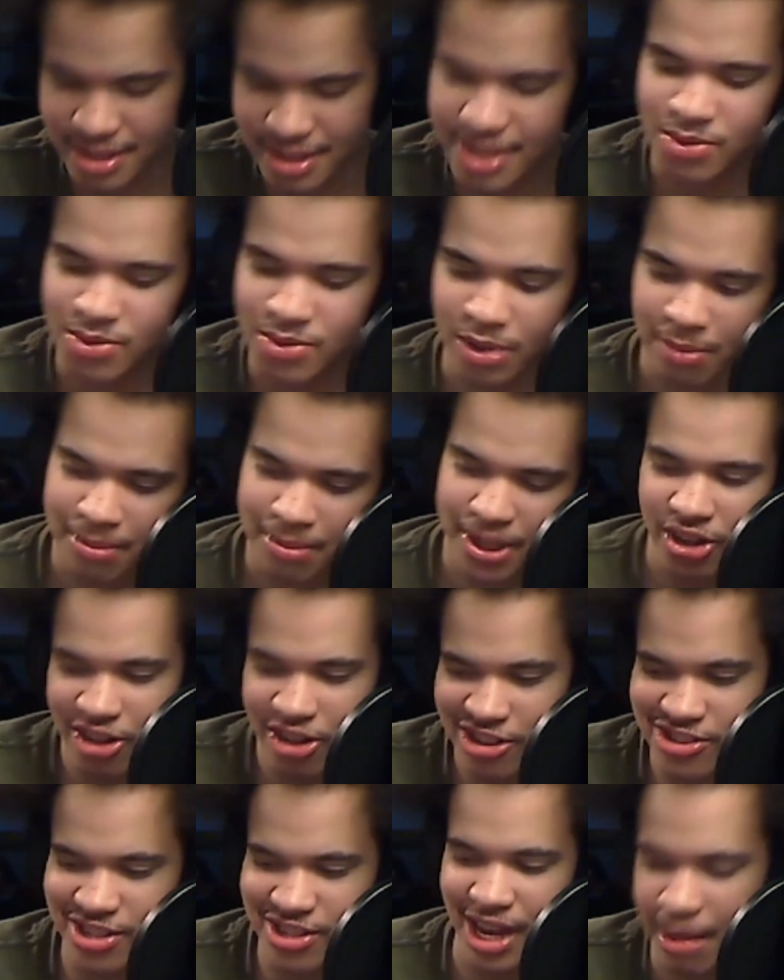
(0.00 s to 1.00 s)
This would be a
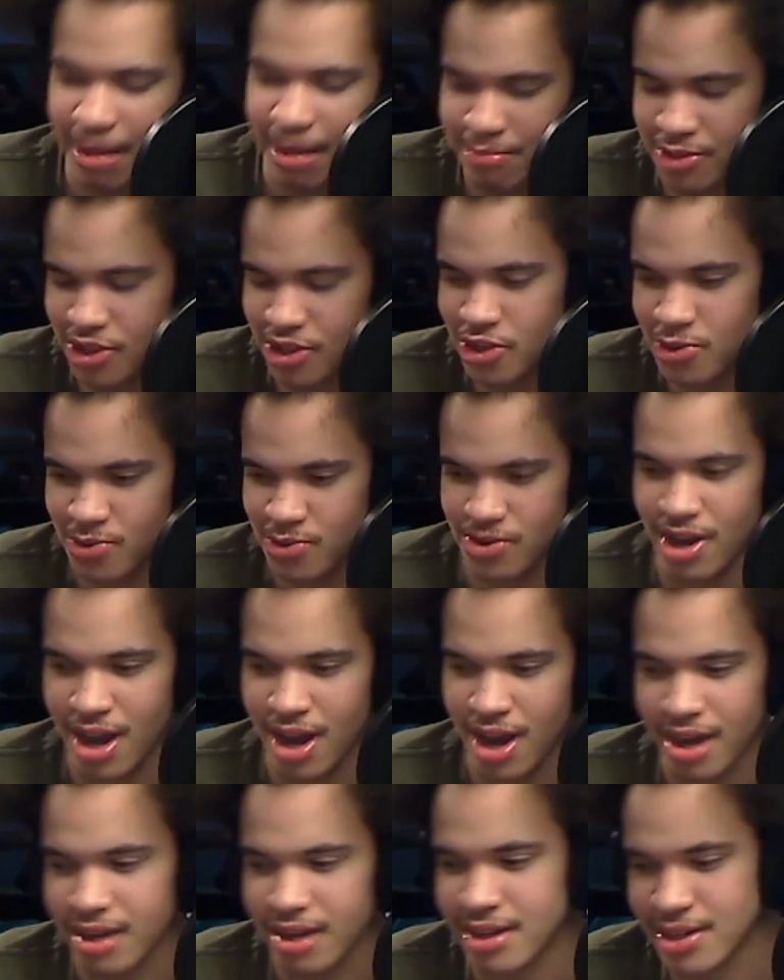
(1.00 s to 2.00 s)
good time to use
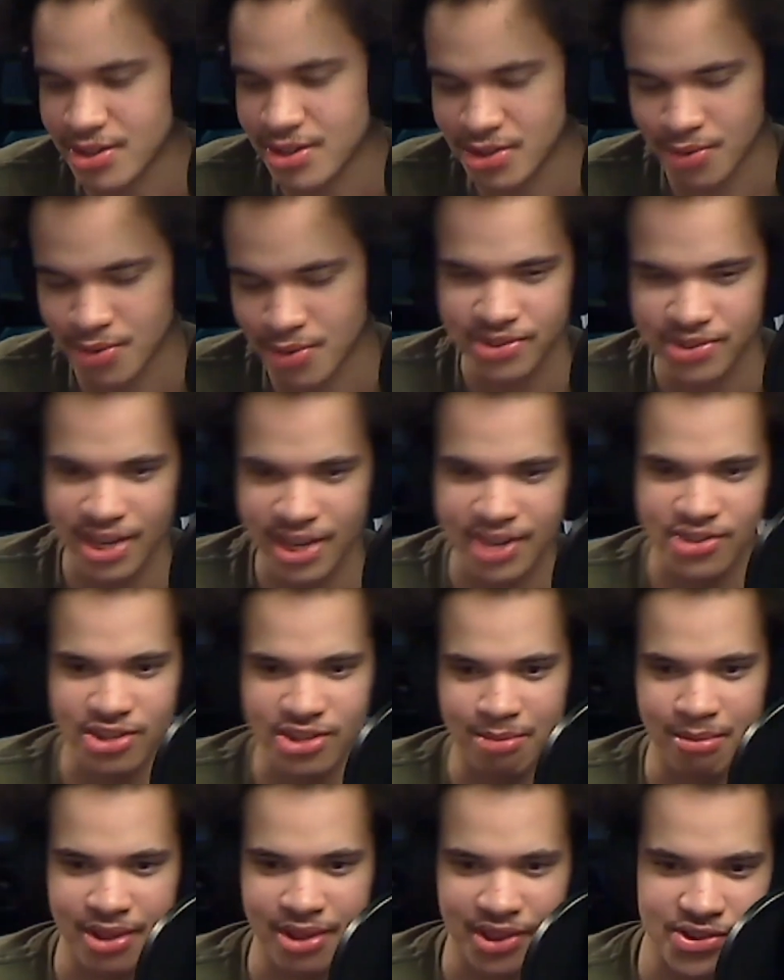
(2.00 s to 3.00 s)
Anki to retain
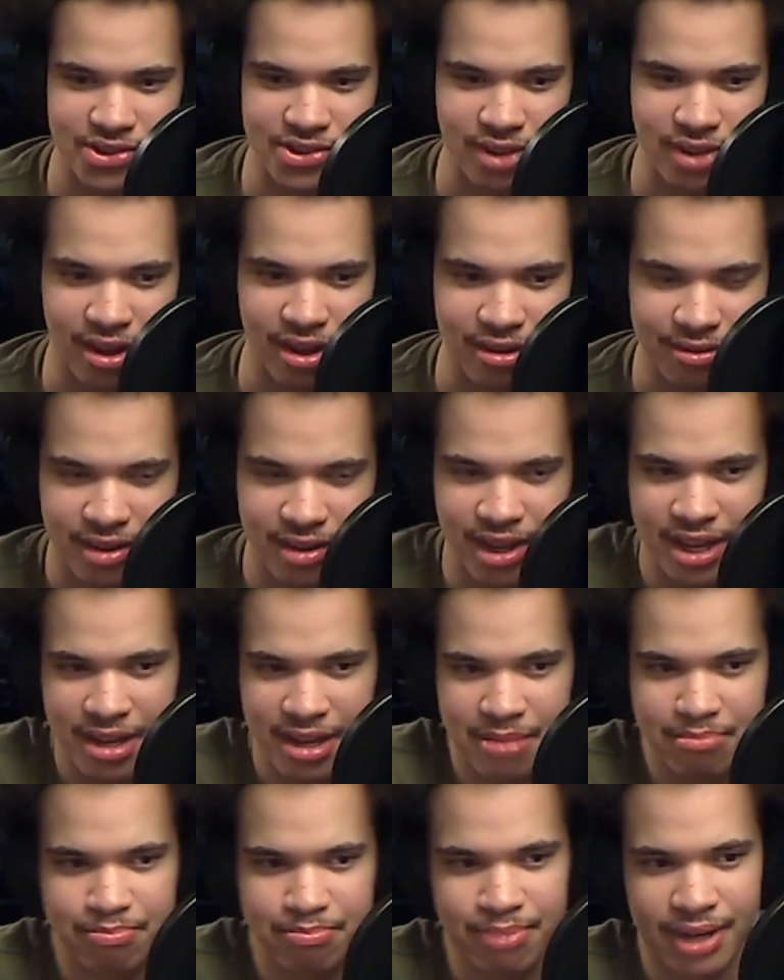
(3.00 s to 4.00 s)
some of this stuff.
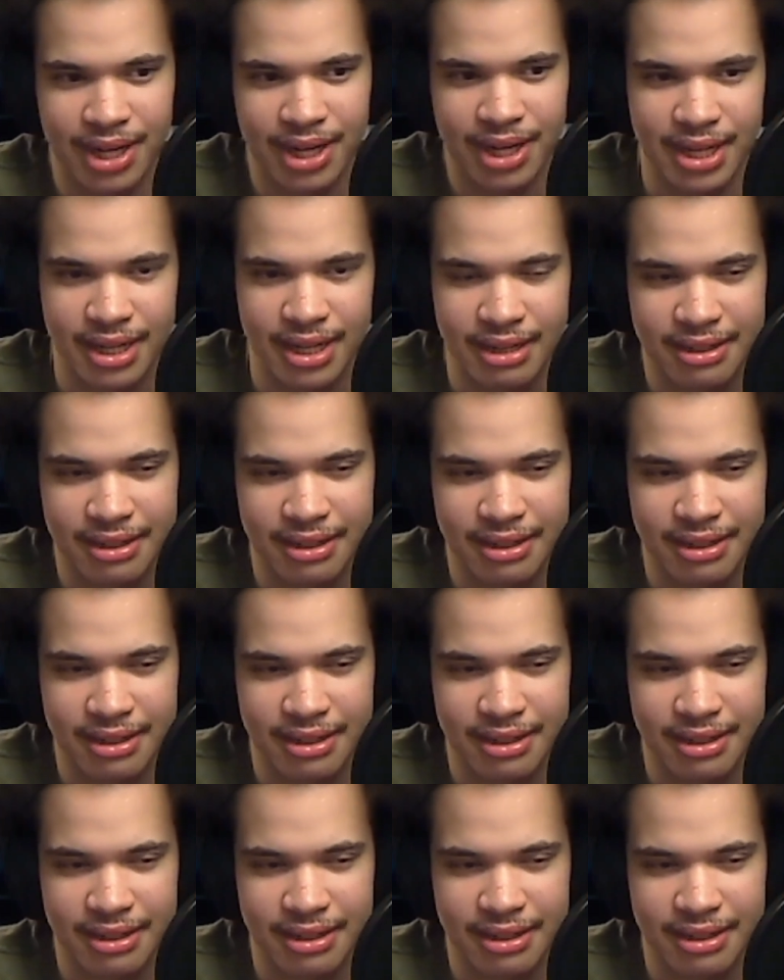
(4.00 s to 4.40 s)
But